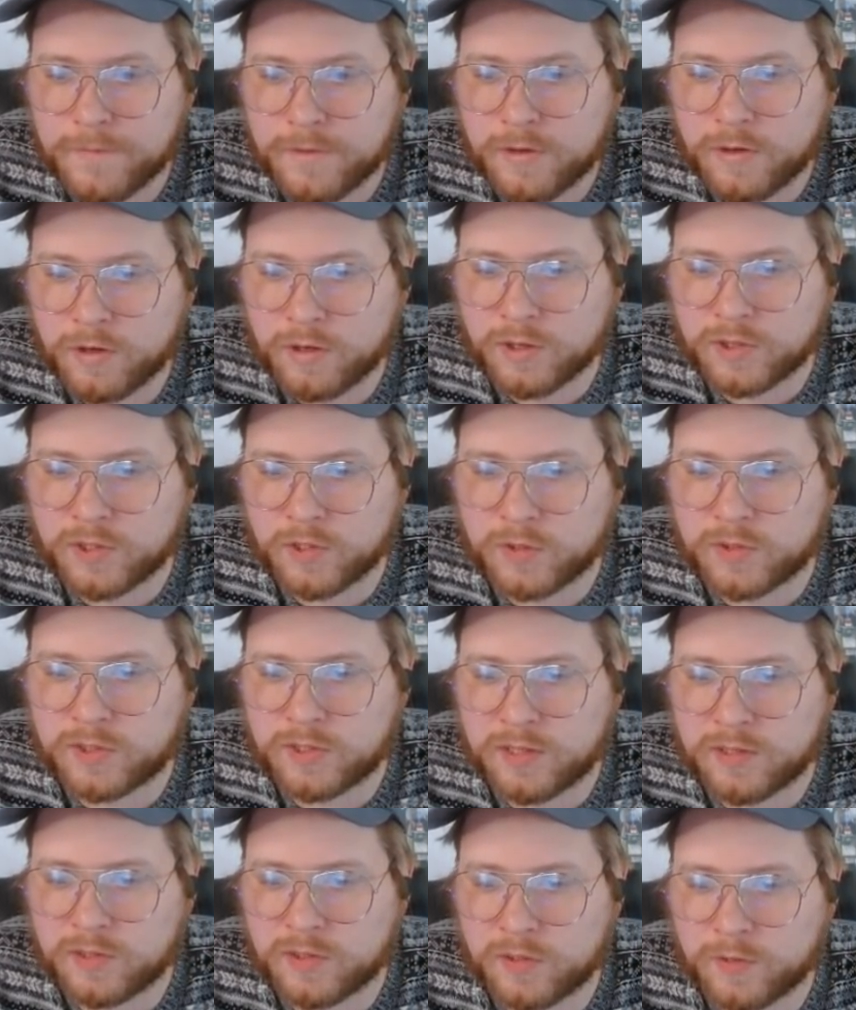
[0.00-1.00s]
Could also
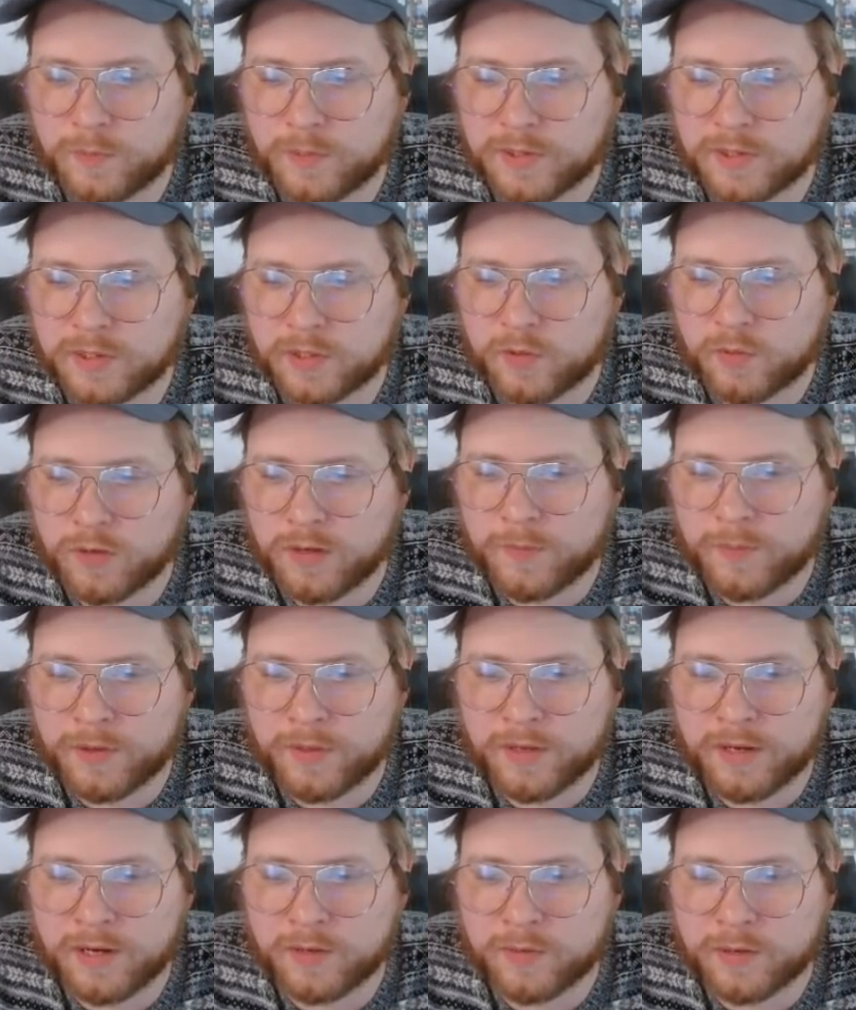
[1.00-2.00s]
Sentinel plus equip. I
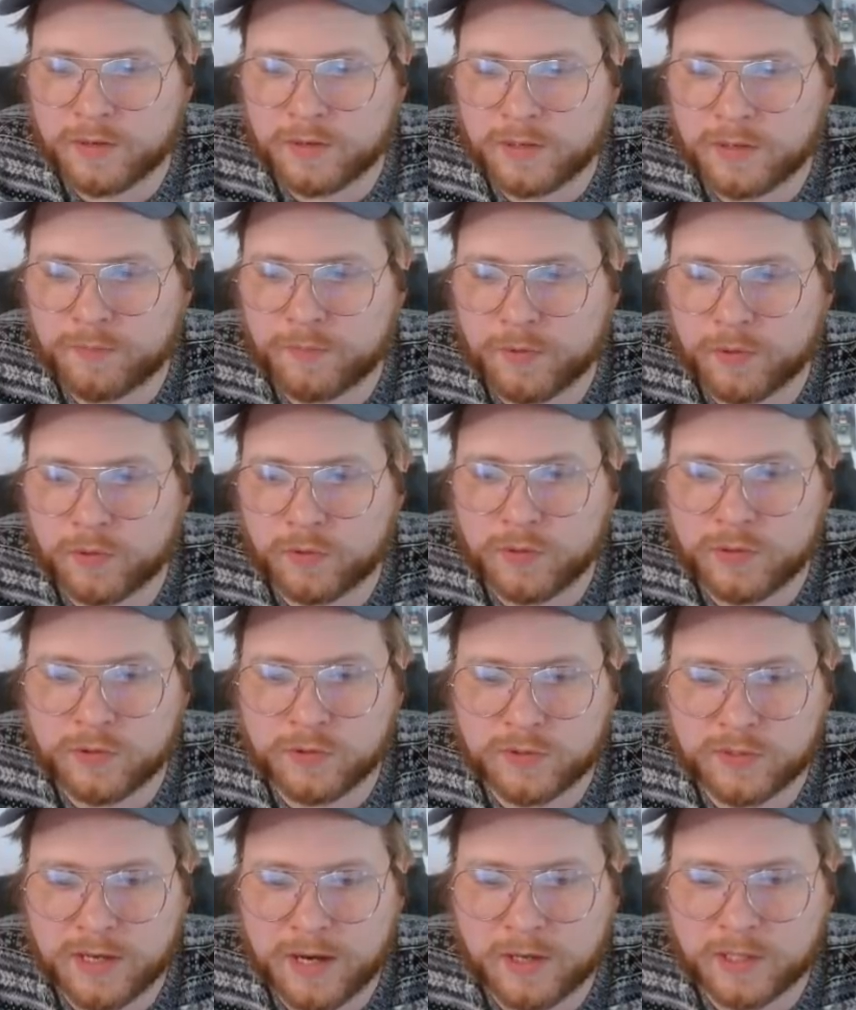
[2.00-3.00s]
think I'd rather get both
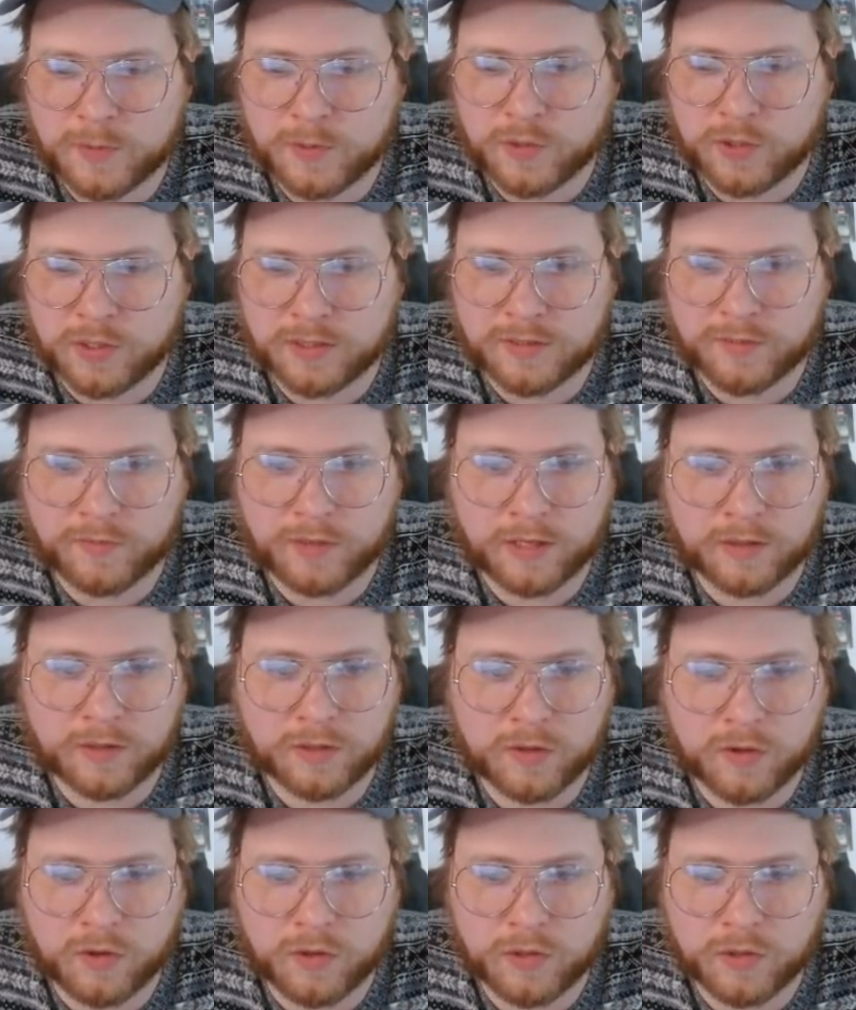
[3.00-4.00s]
creatures down, especially because I've got the
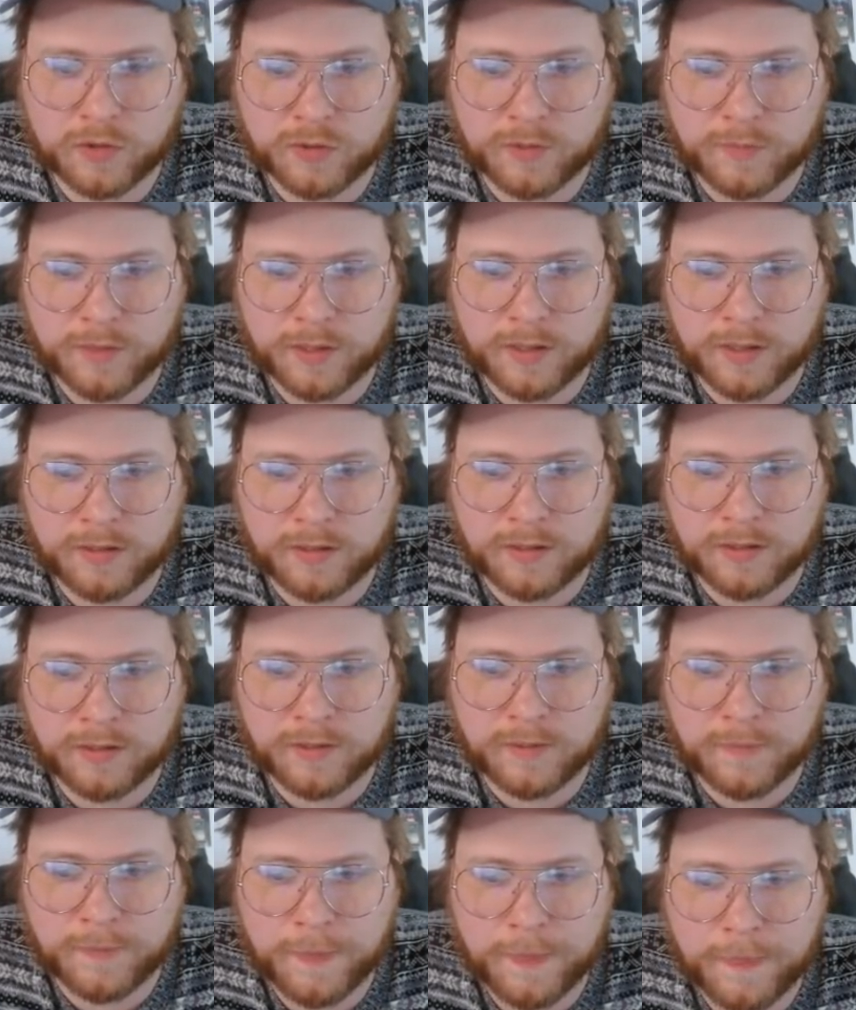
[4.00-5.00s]
Kaldra in my
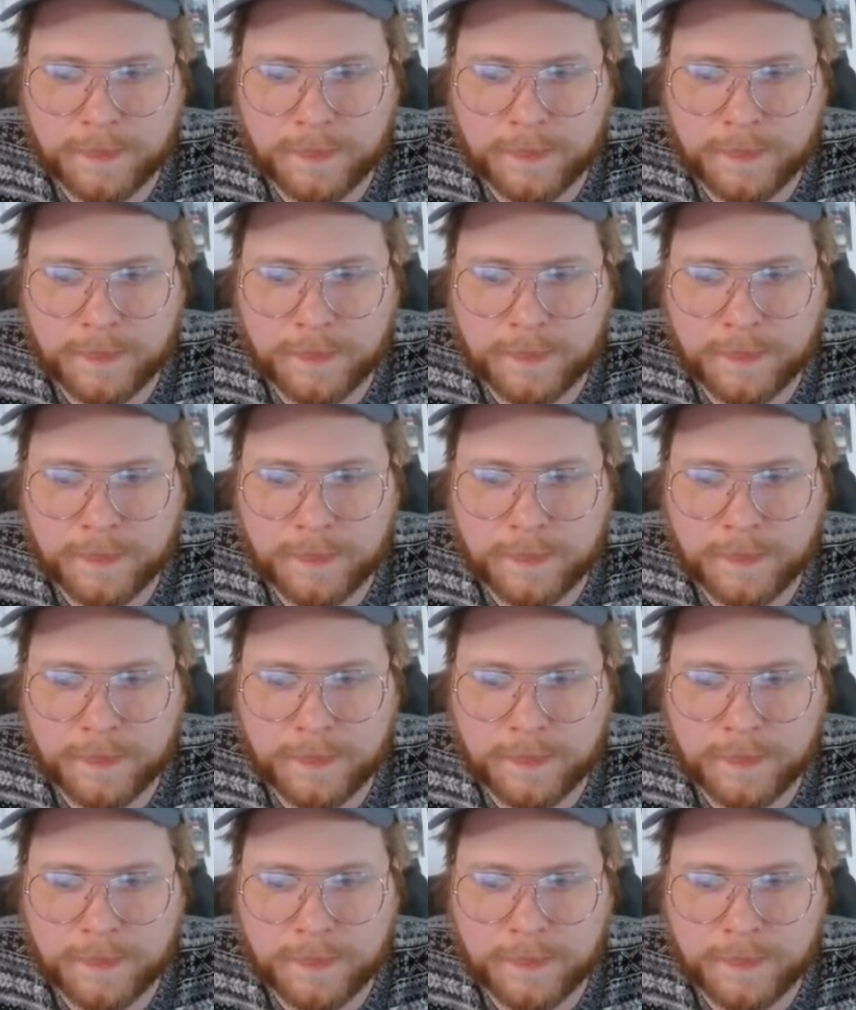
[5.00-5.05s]
hand.